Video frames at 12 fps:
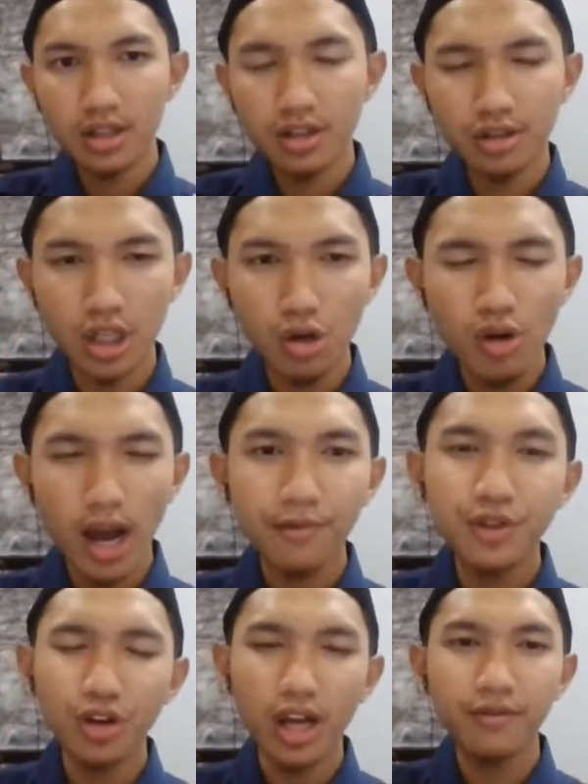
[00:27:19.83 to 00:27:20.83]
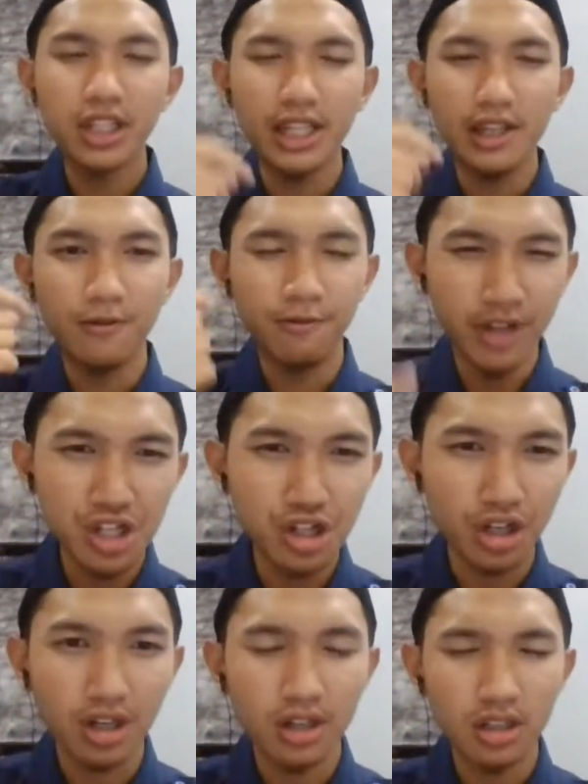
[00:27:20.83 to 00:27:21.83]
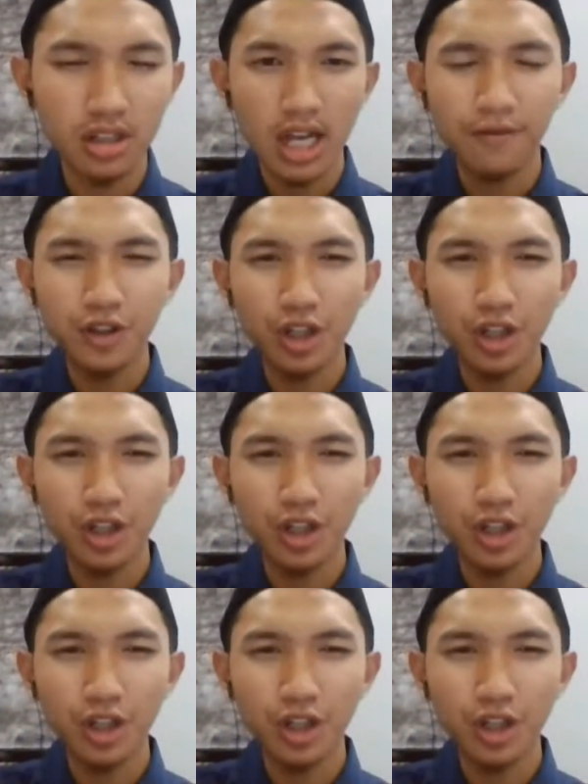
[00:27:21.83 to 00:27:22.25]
So after you have the vision, the